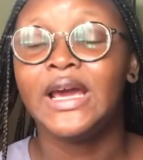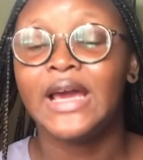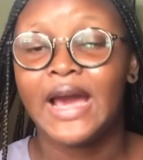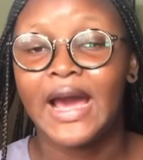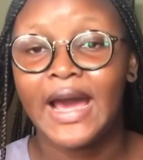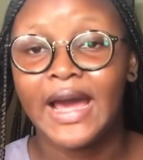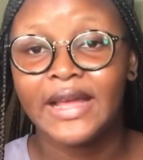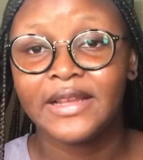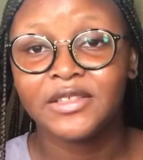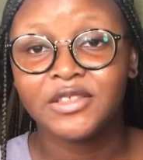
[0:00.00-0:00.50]

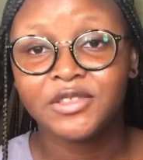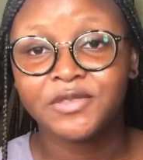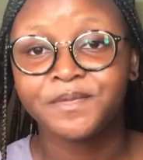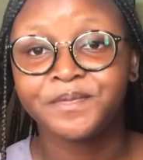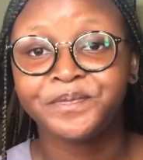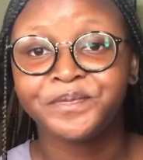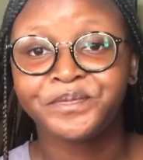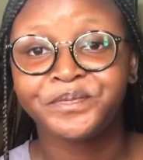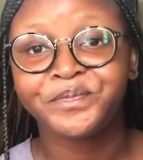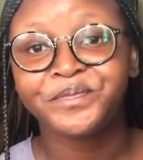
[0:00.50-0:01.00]
and
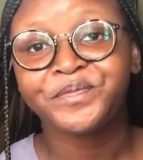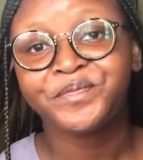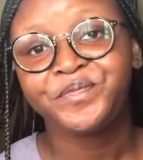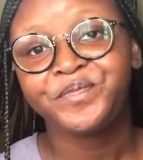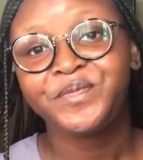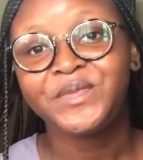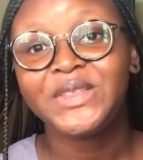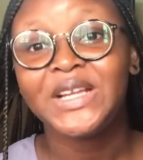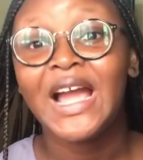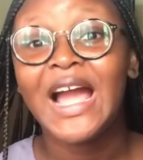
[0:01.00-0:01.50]

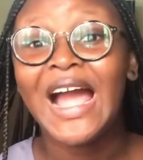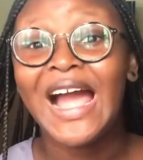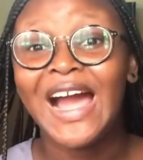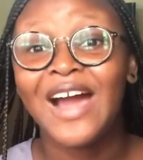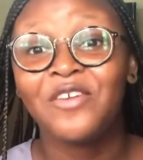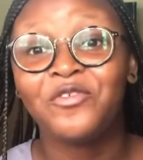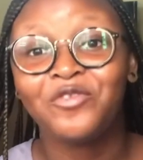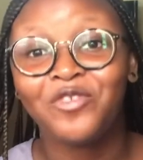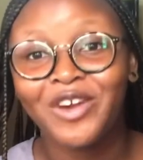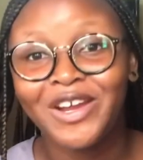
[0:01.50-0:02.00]

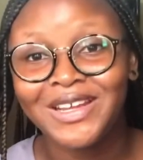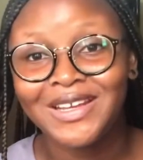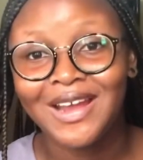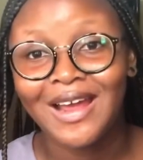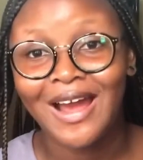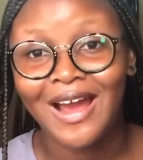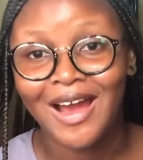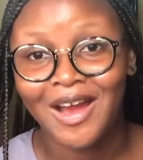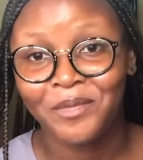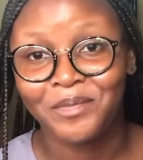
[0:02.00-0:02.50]
avoid
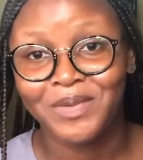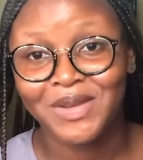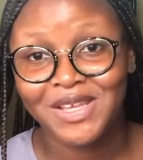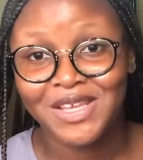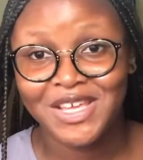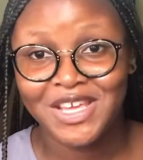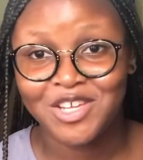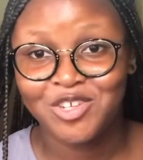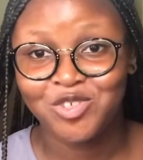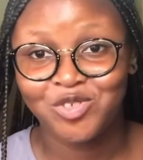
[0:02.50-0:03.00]

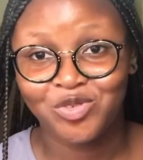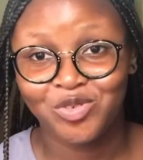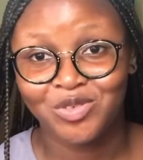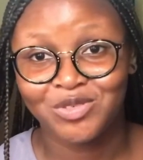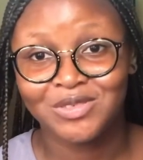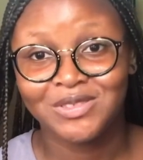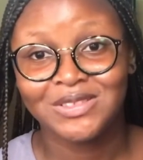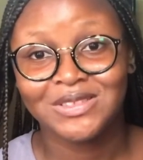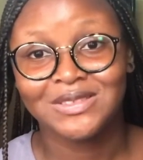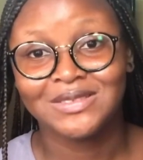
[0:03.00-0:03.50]

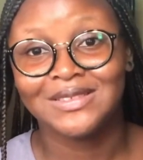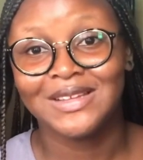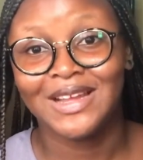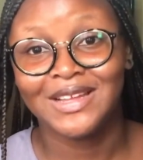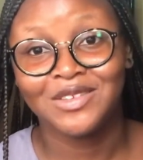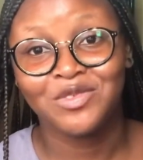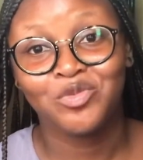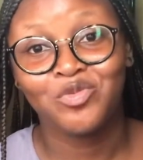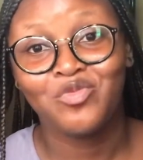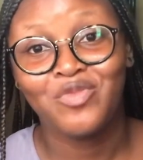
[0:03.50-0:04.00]
applications
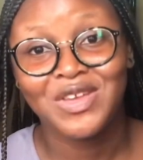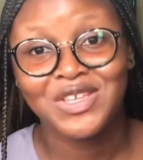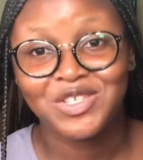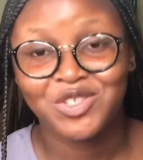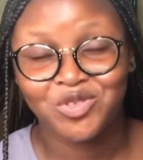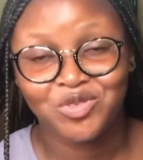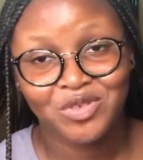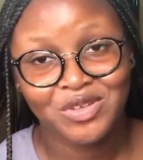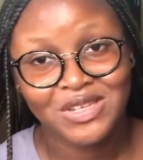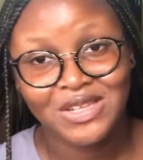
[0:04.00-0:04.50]
that
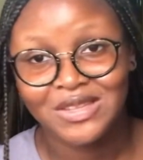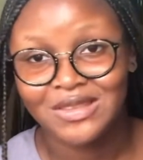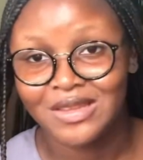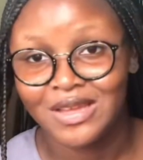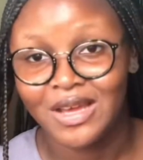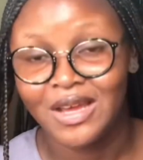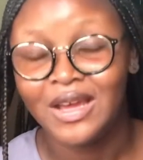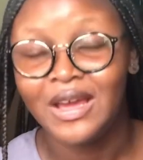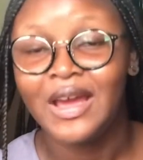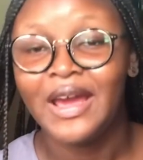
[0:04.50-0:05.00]
waste your data.
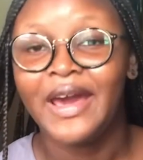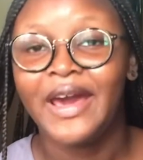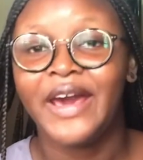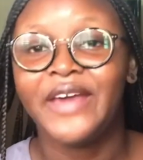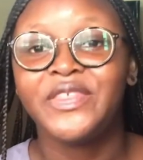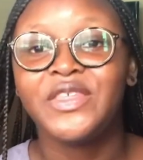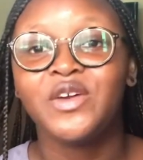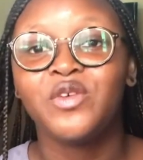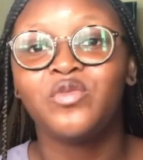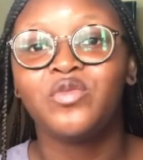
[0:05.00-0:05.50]
I
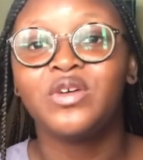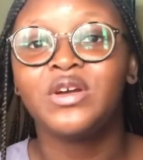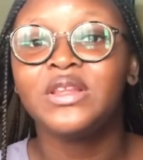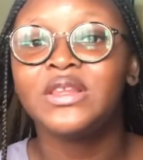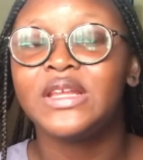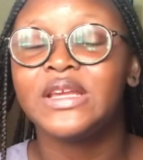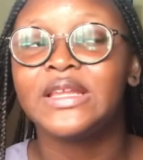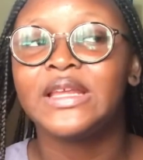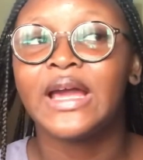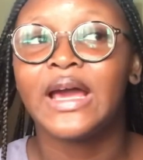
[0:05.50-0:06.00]
think one
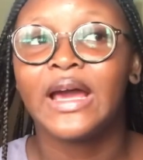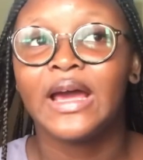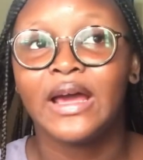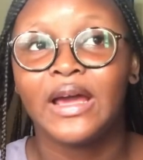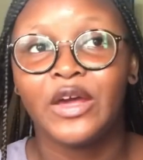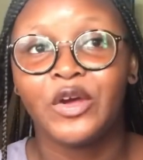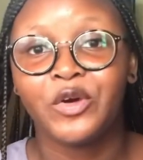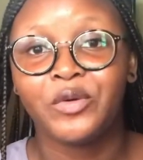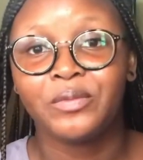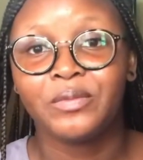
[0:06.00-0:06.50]
thing that
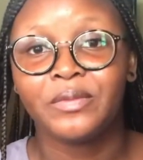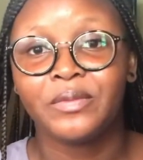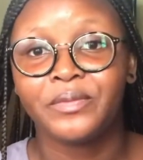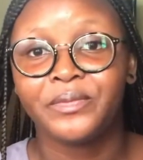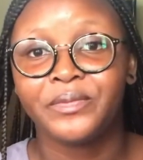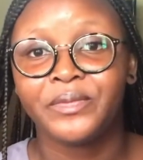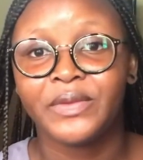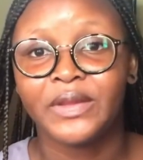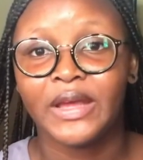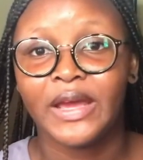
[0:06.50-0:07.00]

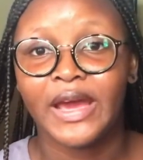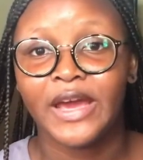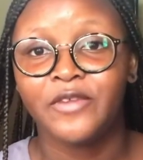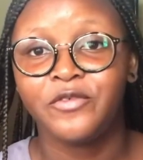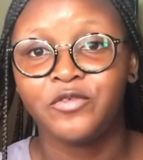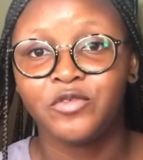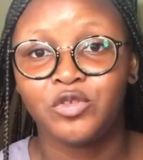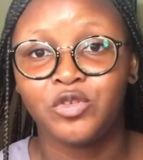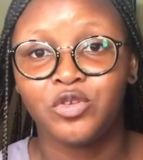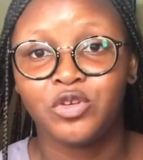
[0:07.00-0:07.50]

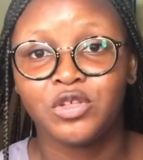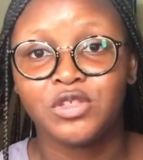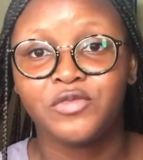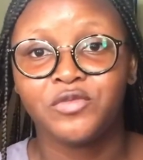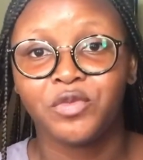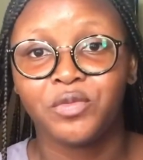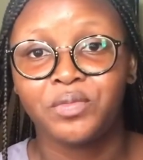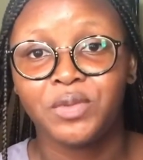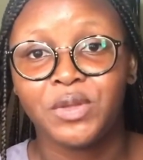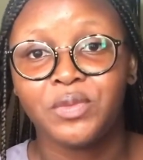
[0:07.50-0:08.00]
iPhone does
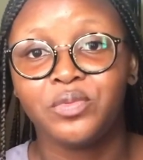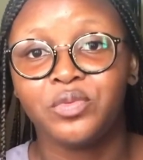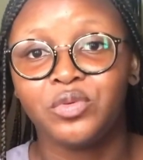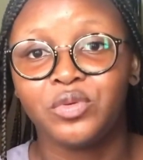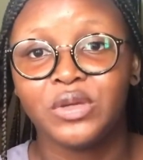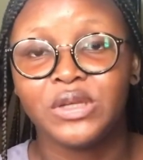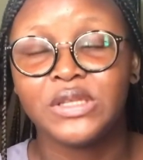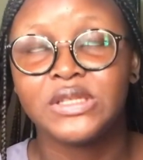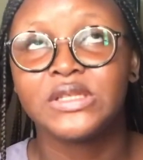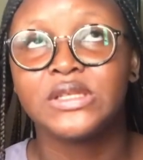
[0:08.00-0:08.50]
for people
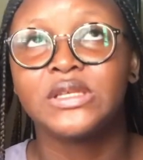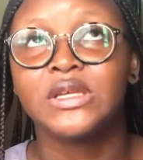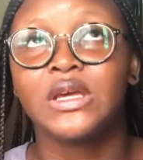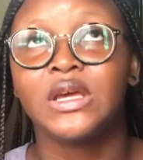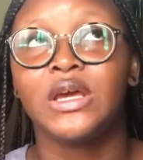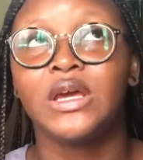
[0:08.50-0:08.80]
is